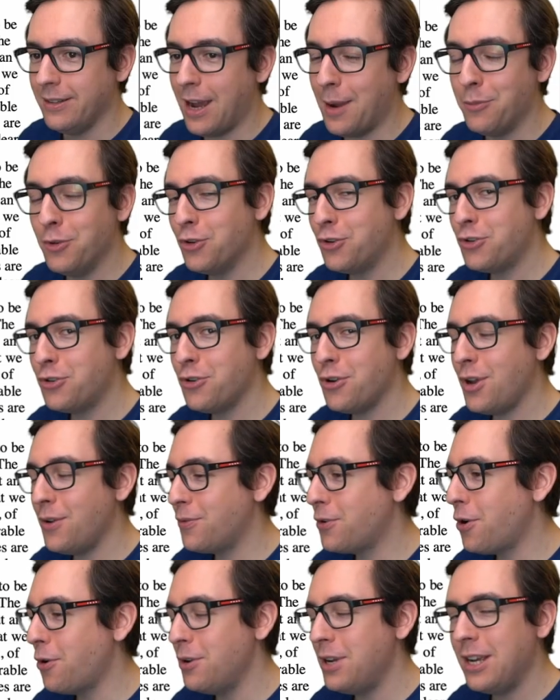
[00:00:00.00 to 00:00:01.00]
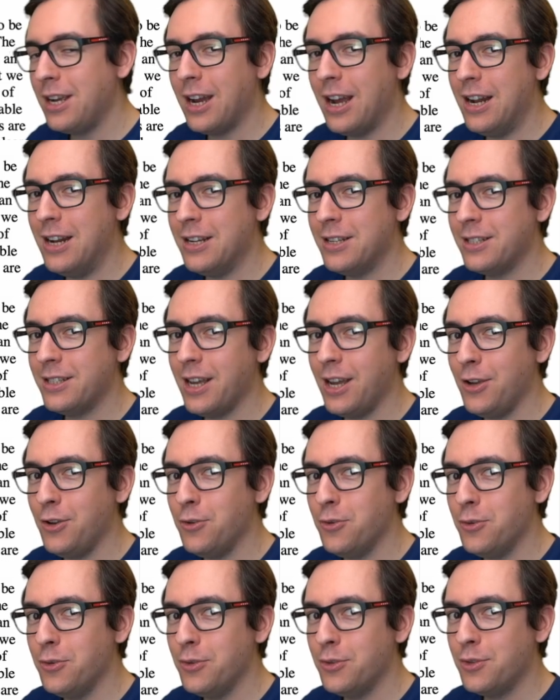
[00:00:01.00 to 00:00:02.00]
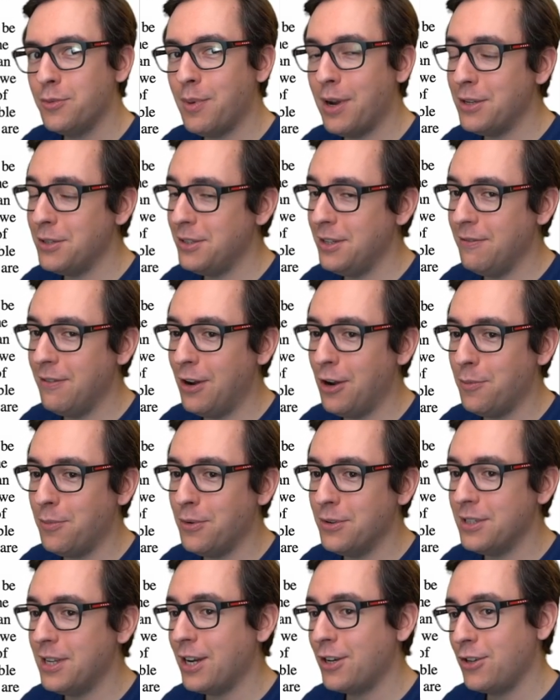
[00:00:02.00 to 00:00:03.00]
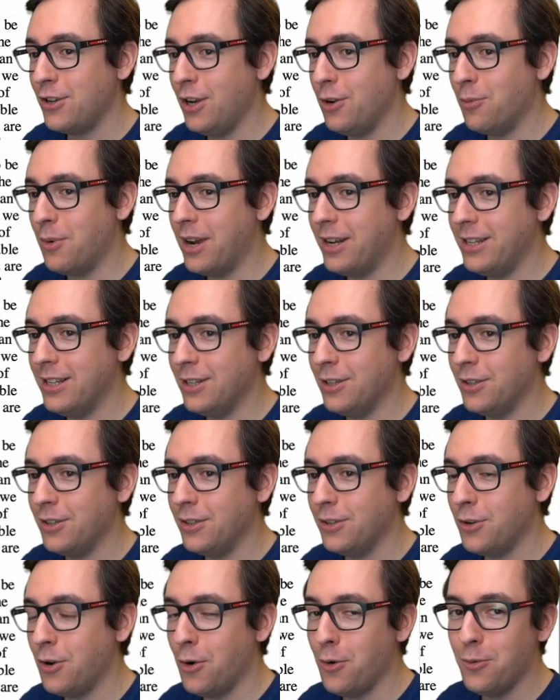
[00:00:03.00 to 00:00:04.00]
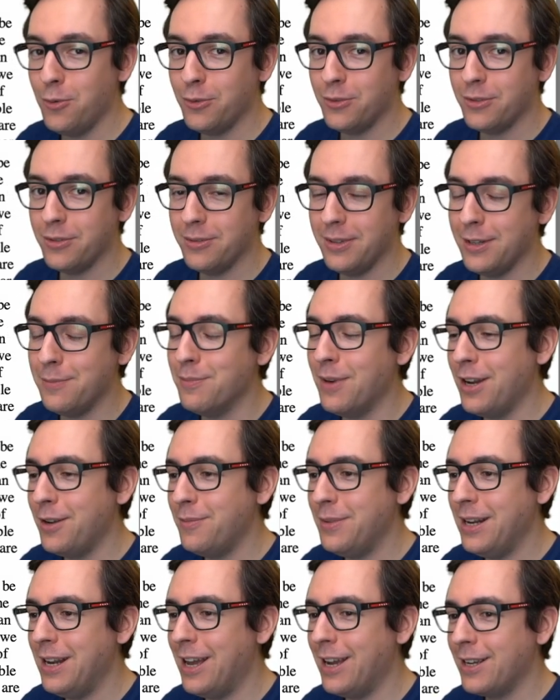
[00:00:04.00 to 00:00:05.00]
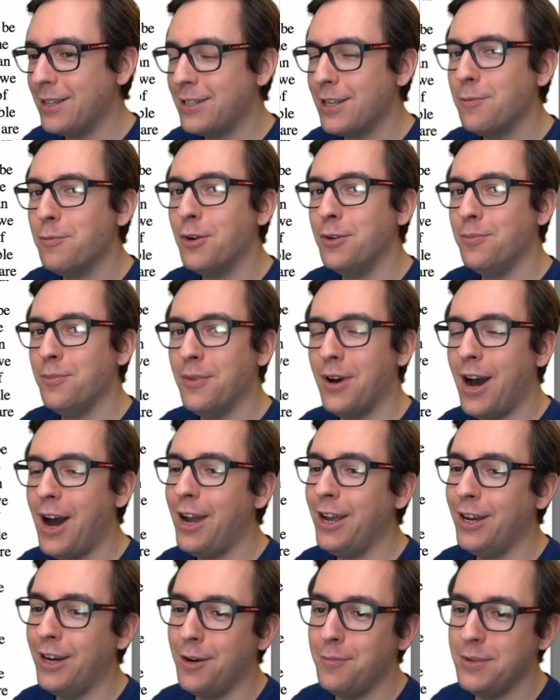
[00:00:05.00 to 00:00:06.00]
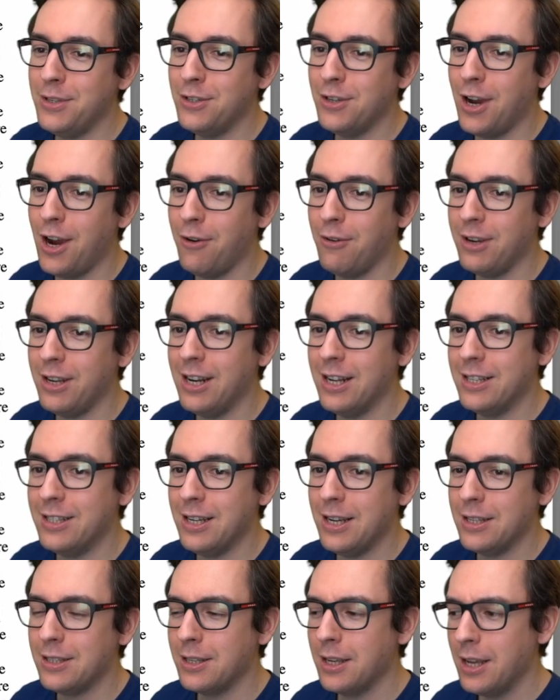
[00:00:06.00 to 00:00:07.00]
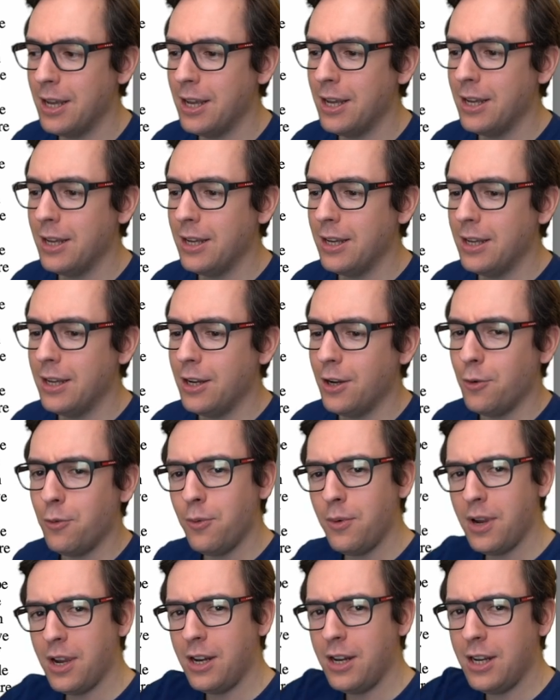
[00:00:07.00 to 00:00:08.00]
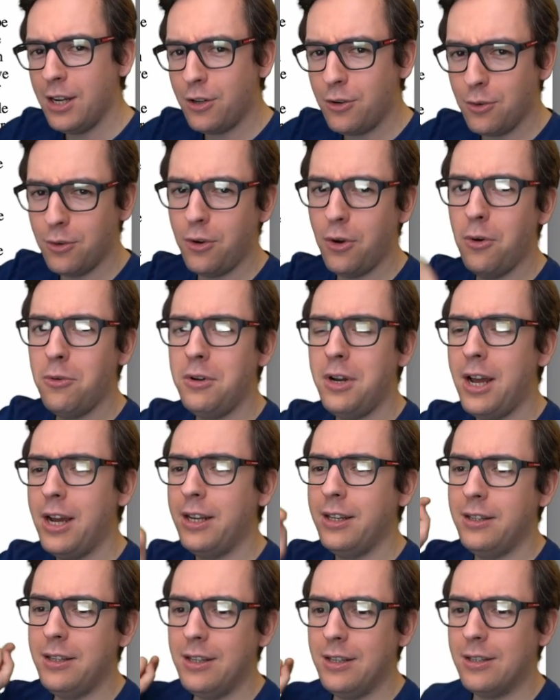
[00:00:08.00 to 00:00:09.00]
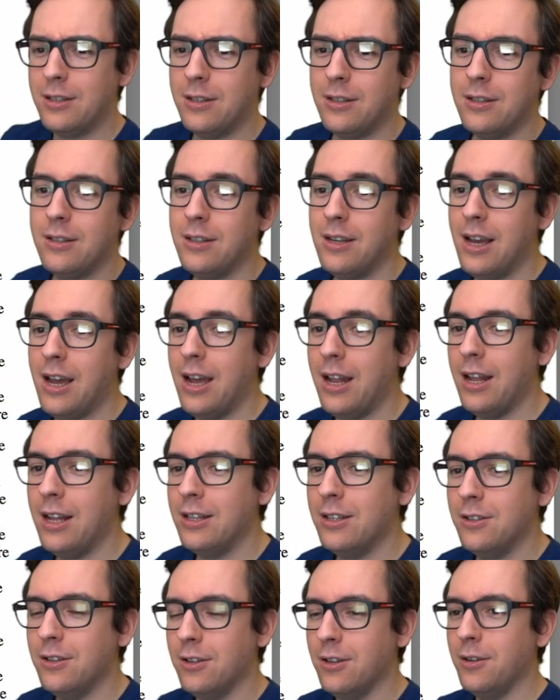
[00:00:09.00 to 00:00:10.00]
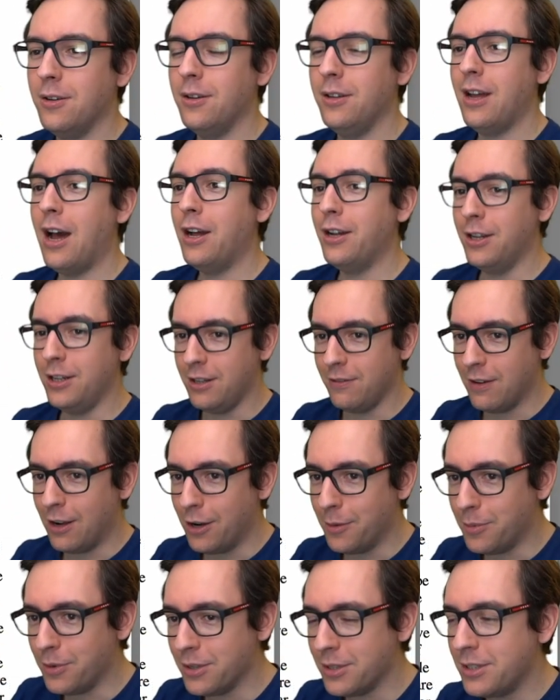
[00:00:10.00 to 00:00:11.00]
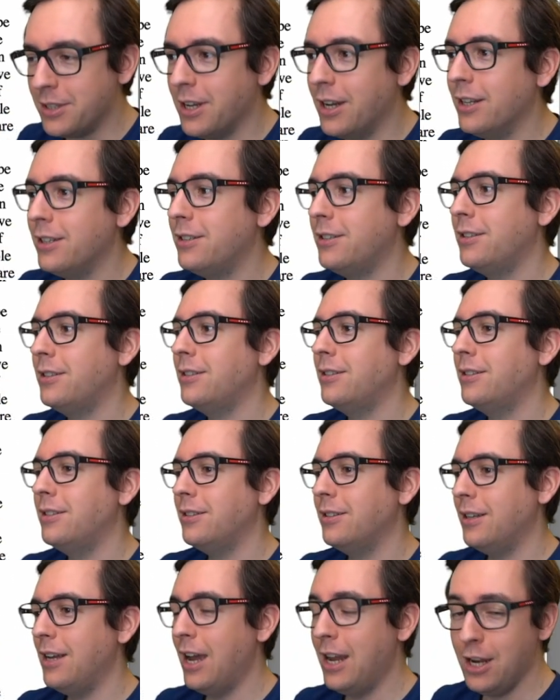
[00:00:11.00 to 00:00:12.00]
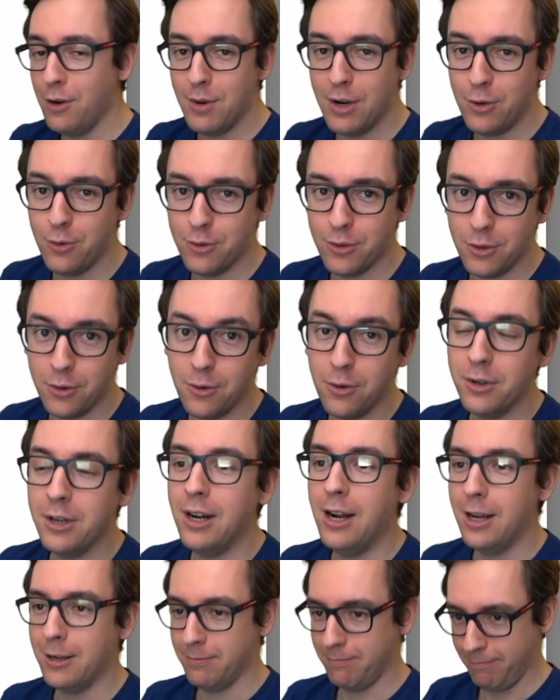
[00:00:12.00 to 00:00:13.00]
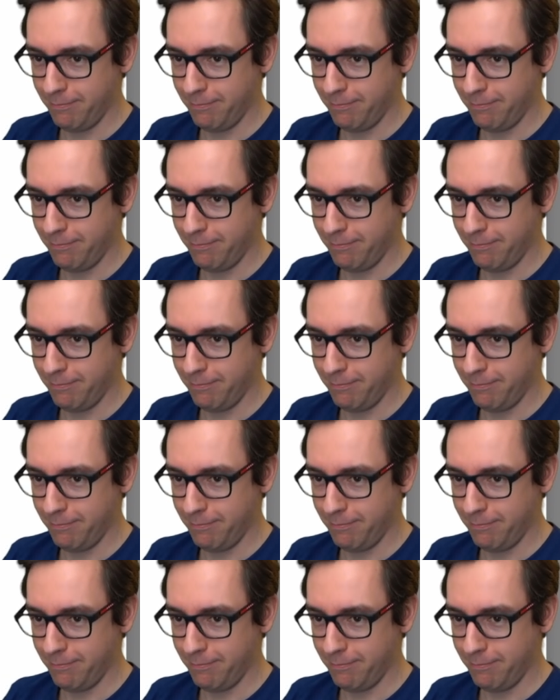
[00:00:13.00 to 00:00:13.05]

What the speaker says: not sure if coding guidelines are used by the developers actually writing code. It might be like someone higher up in the hierarchy that says, we need to code like this. And then the other developers that anyway do the code, they're like,